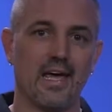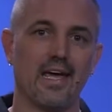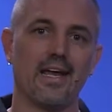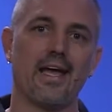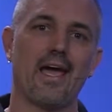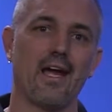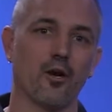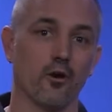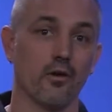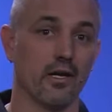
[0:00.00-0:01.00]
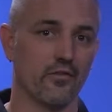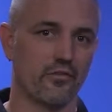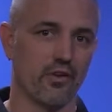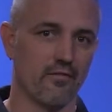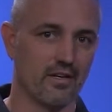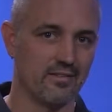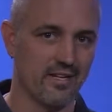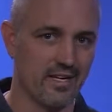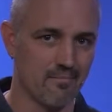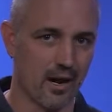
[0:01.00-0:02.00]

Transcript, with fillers: and a hair is 17